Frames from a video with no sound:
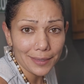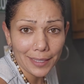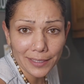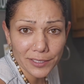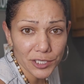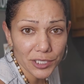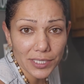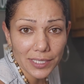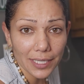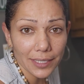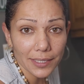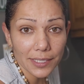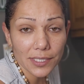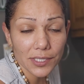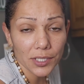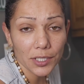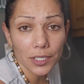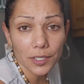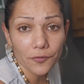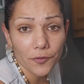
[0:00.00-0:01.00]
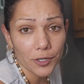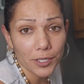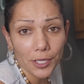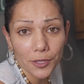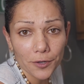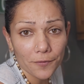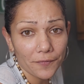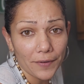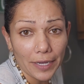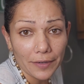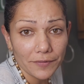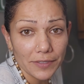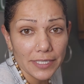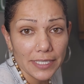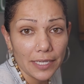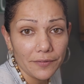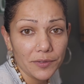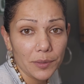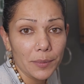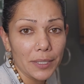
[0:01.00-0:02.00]
Then just let this cook for another 5 to
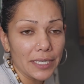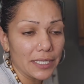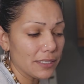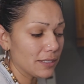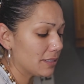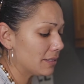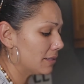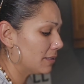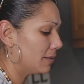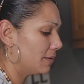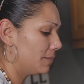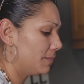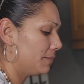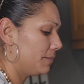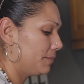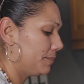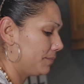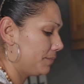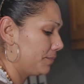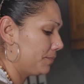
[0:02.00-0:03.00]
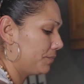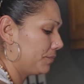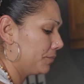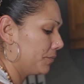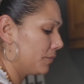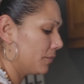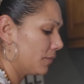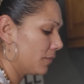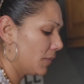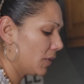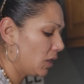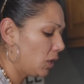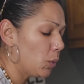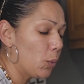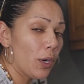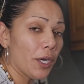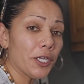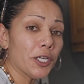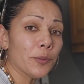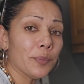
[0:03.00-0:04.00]
7 minutes. You
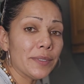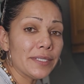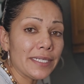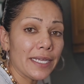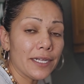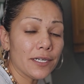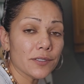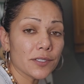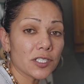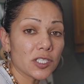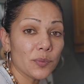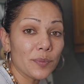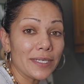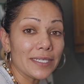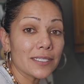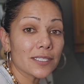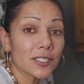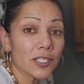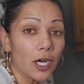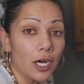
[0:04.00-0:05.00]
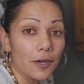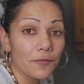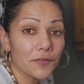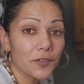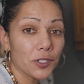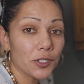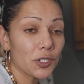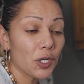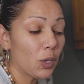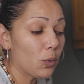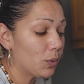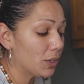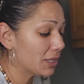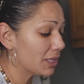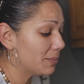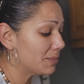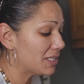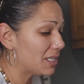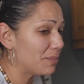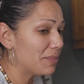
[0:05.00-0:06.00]
want your potatoes to be soft. You don't want
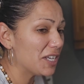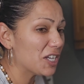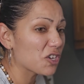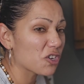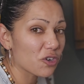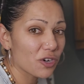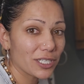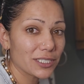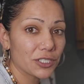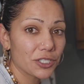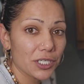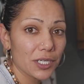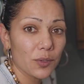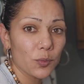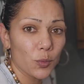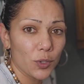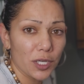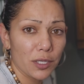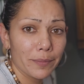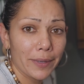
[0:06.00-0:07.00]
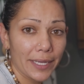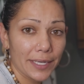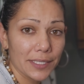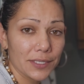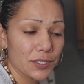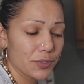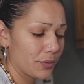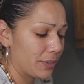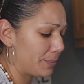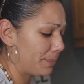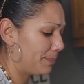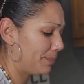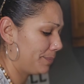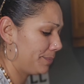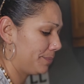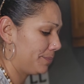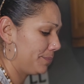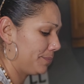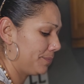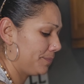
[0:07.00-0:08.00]
them to be crunchy when you bite into them.
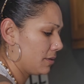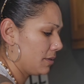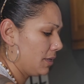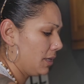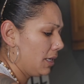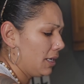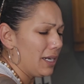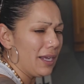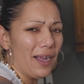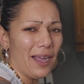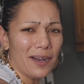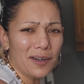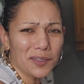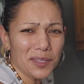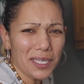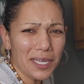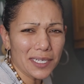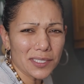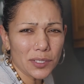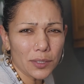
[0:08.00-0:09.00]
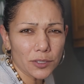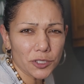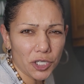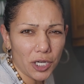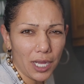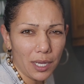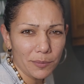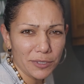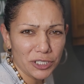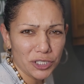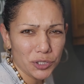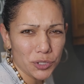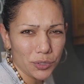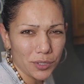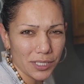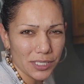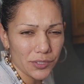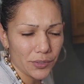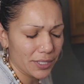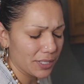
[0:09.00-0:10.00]
Now, I don't think I told y'all how much
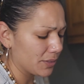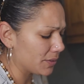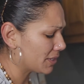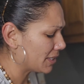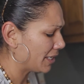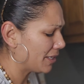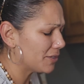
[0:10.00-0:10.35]
chorizo I used.